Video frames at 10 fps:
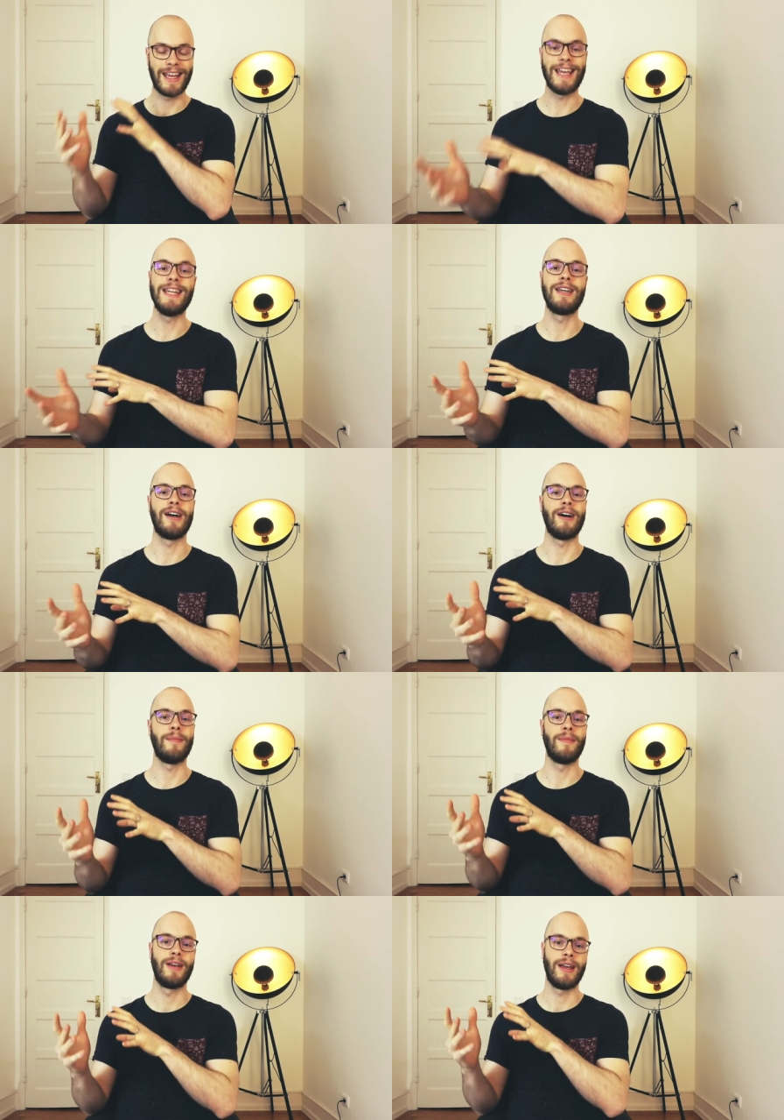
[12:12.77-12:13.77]

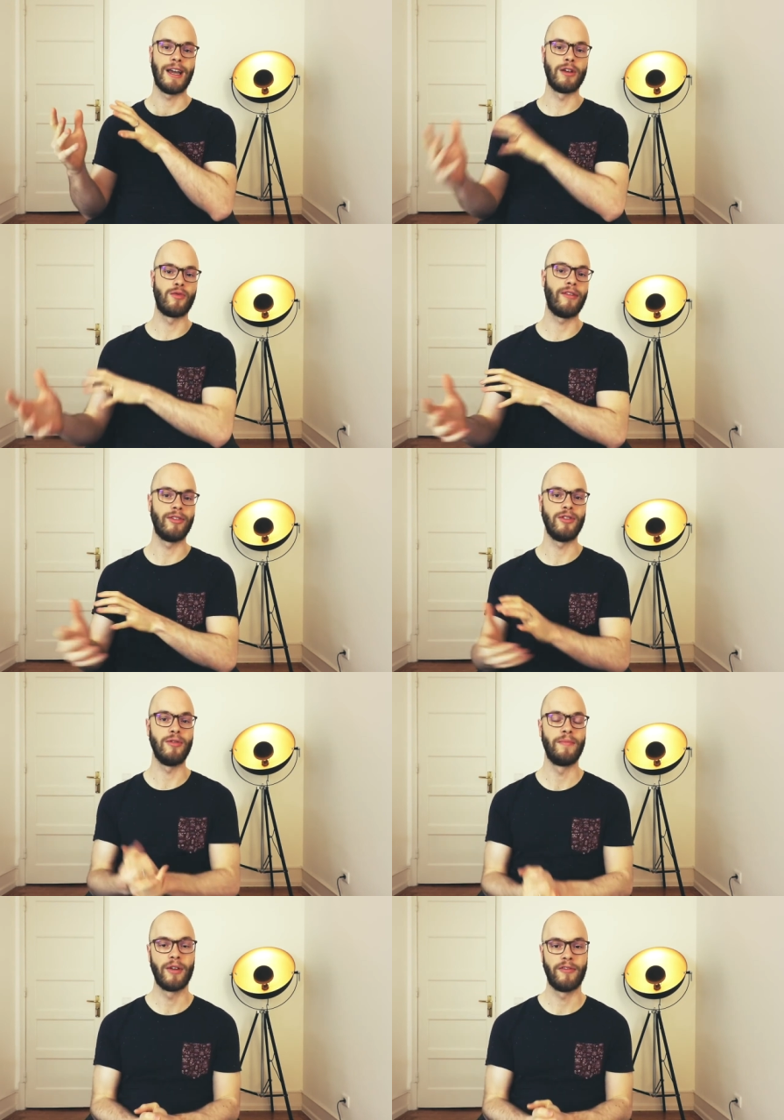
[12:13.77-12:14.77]
income and
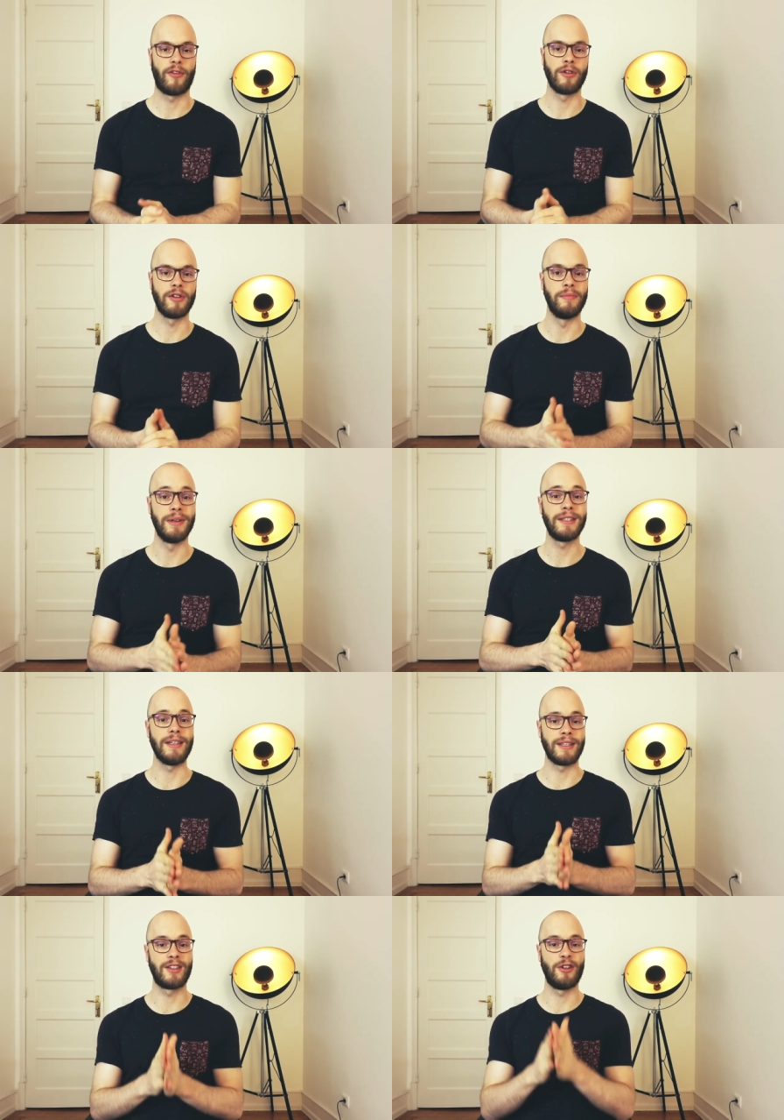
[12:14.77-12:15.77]
revenue for your
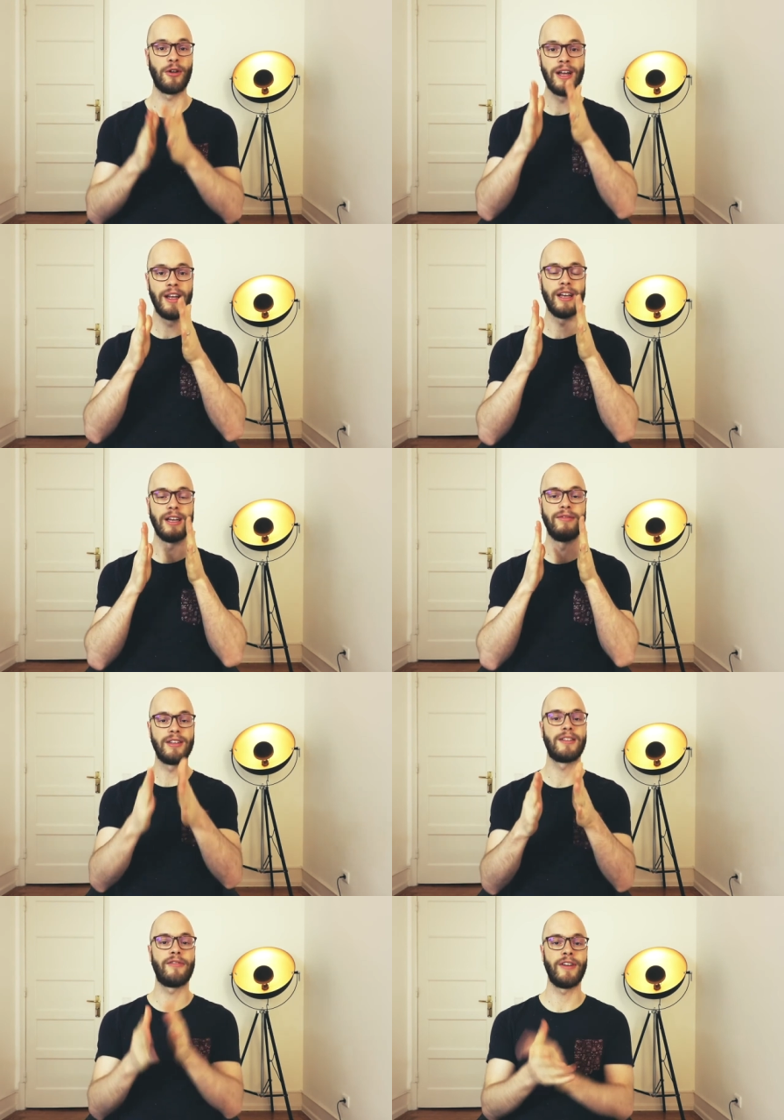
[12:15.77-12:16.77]
business. So if this
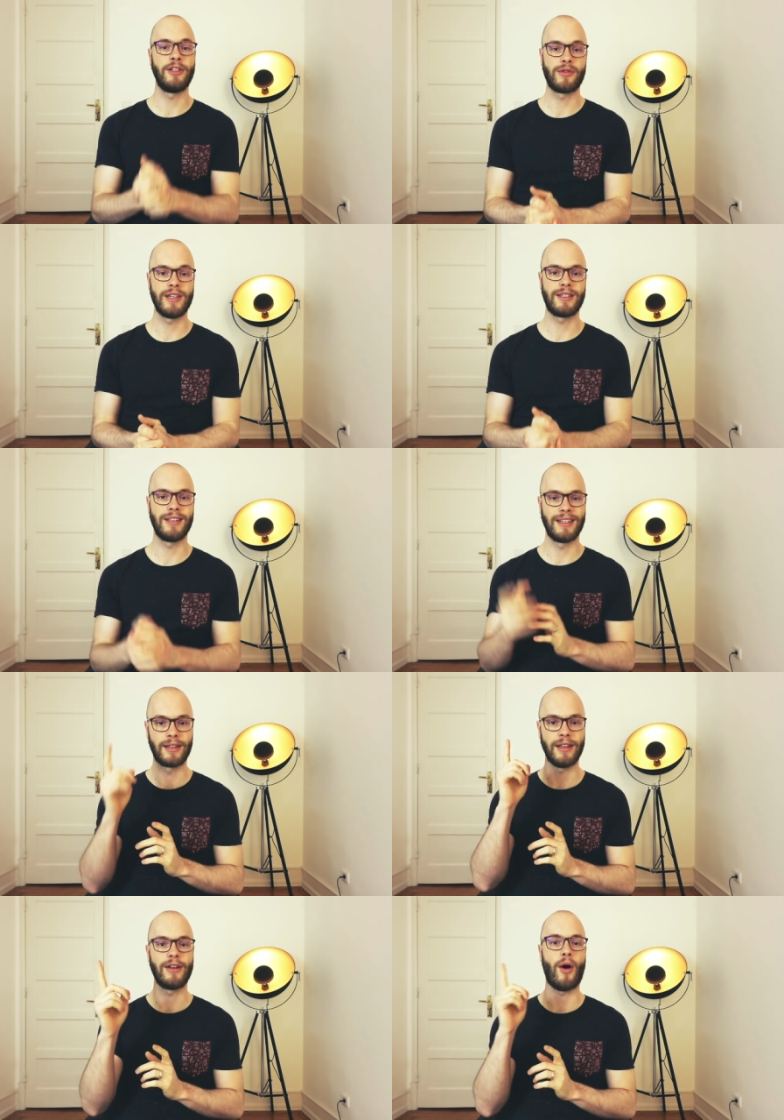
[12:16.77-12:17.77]
is of interest,
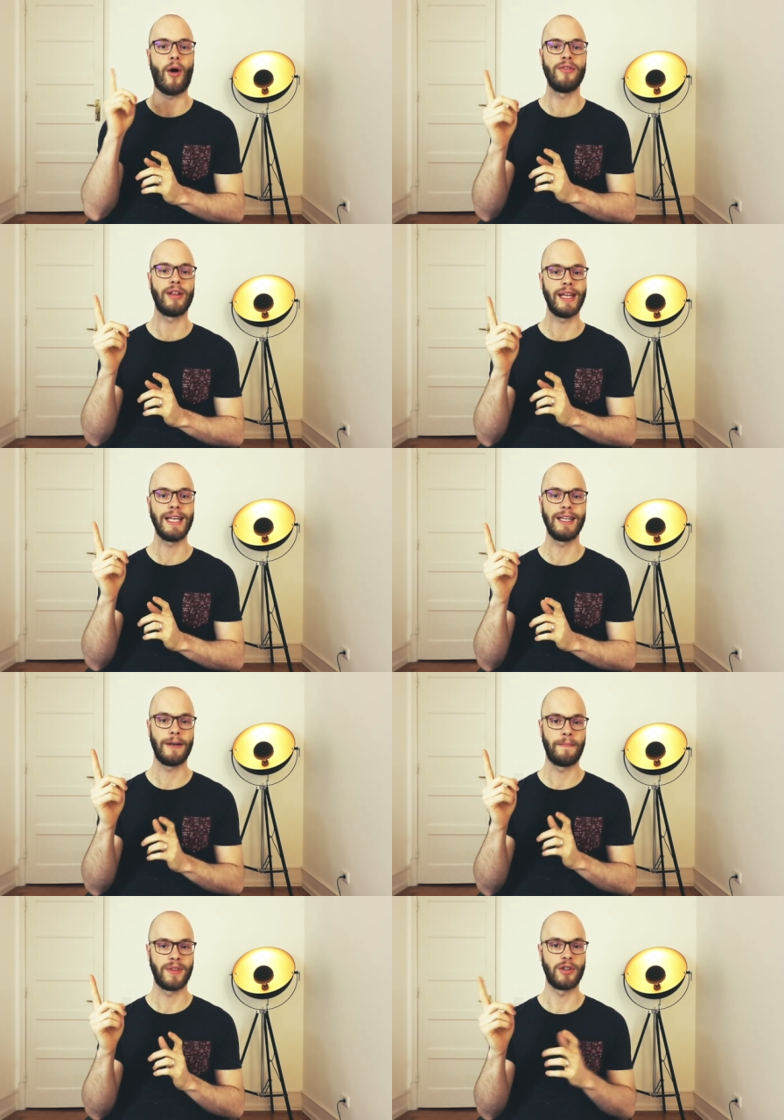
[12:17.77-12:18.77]
click on the
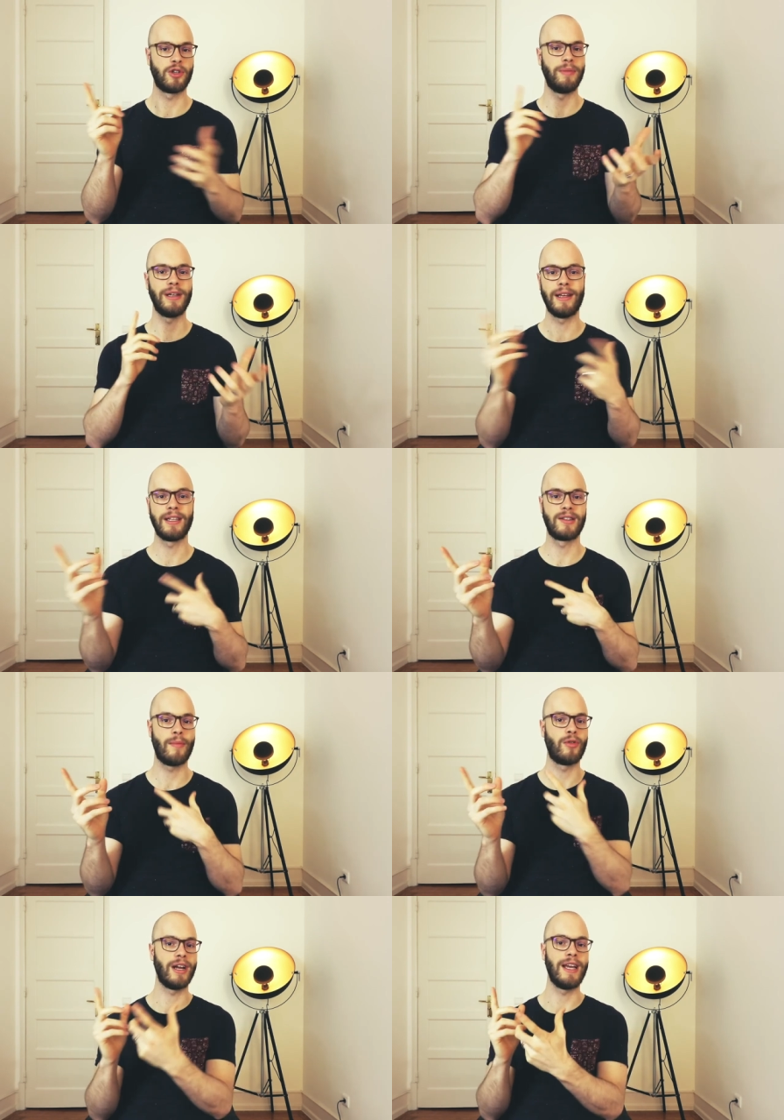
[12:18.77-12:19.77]
link. There should be a link
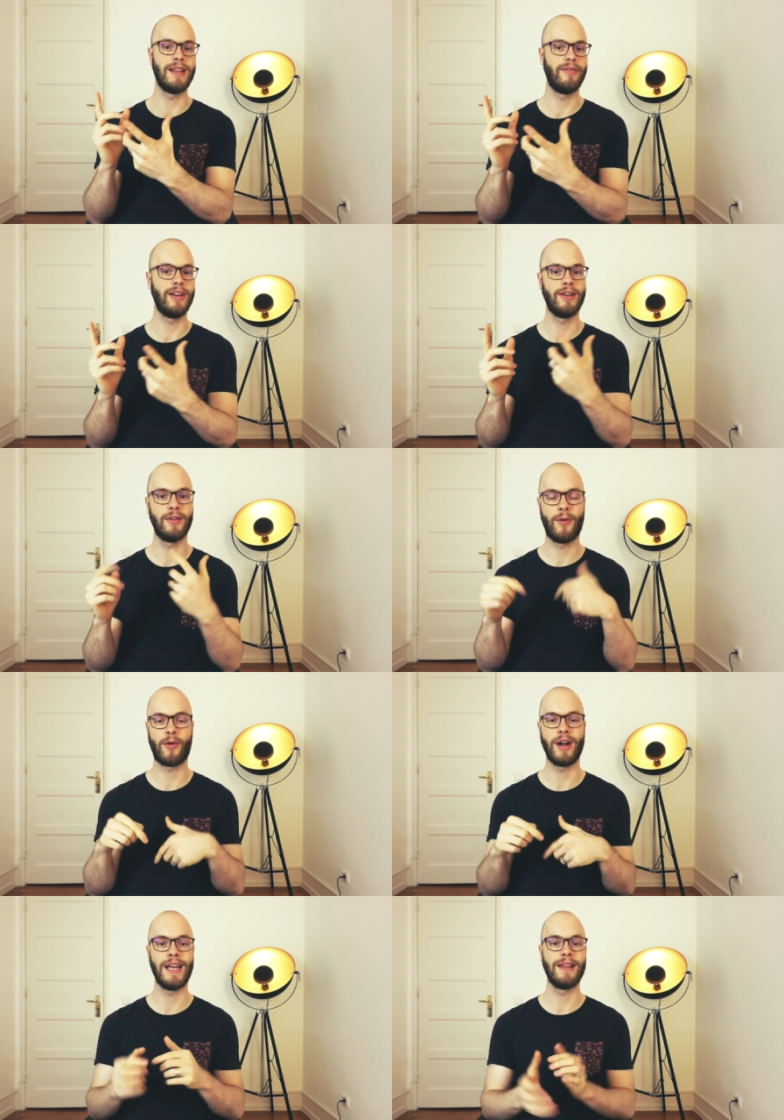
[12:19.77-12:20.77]
somewhere in the video
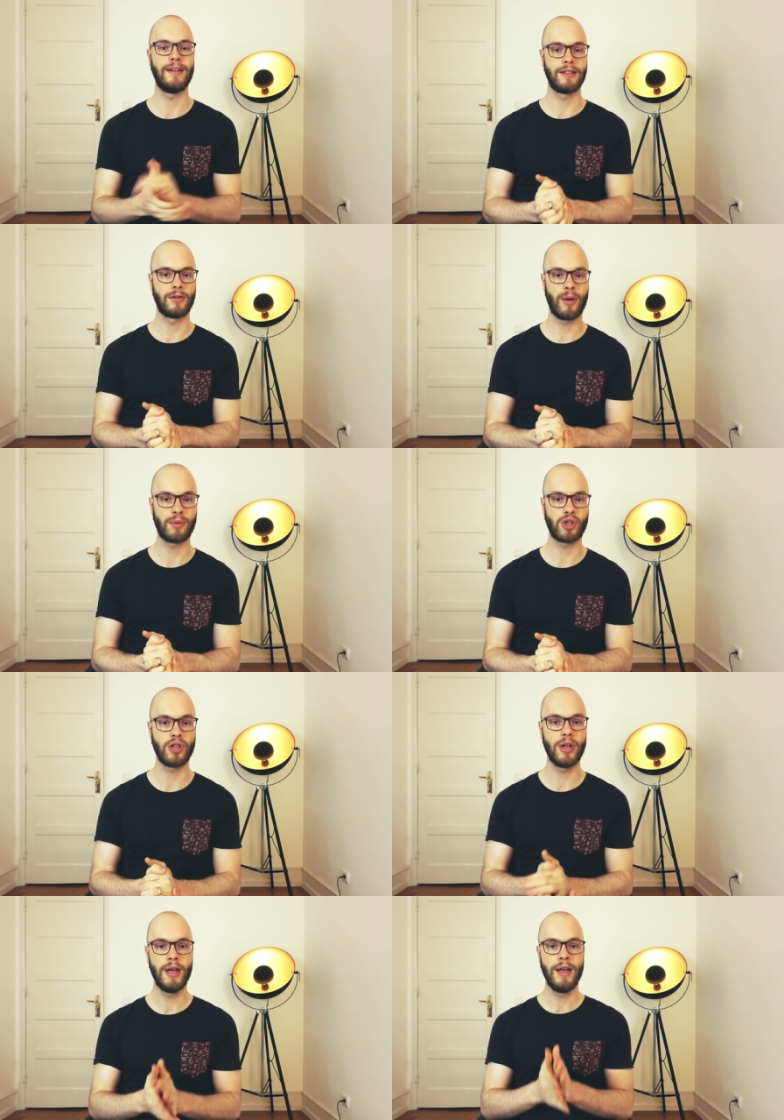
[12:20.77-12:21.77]
or in the
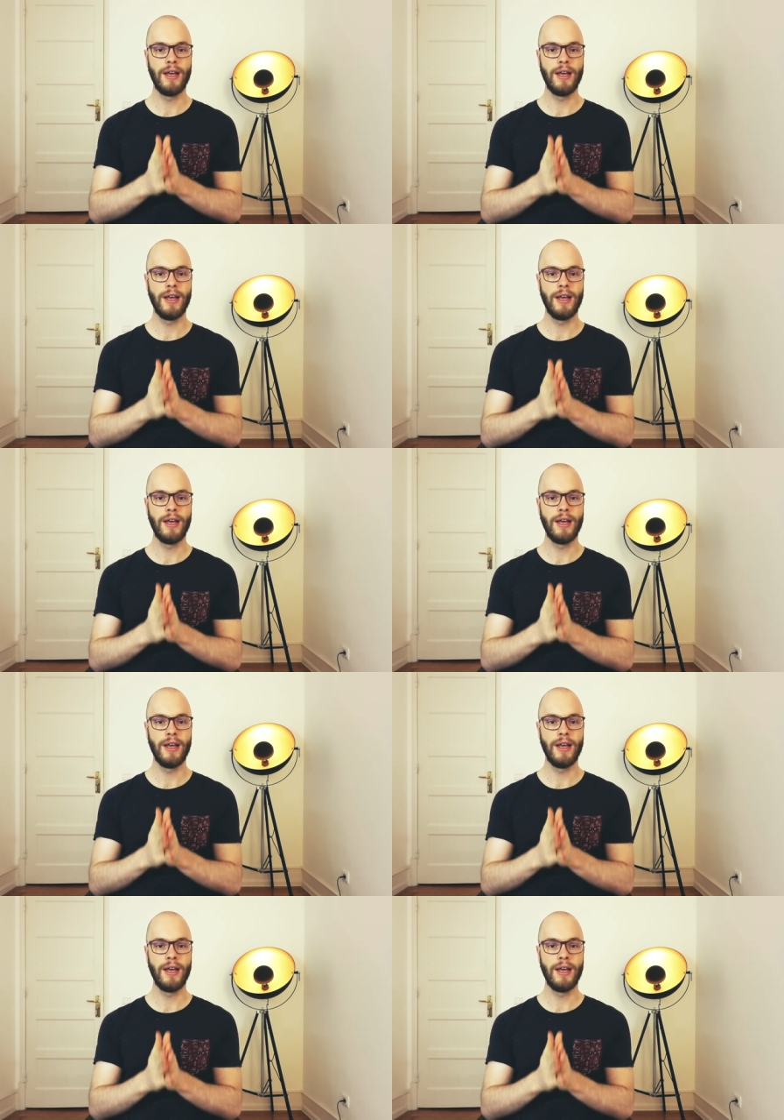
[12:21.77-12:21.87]
description.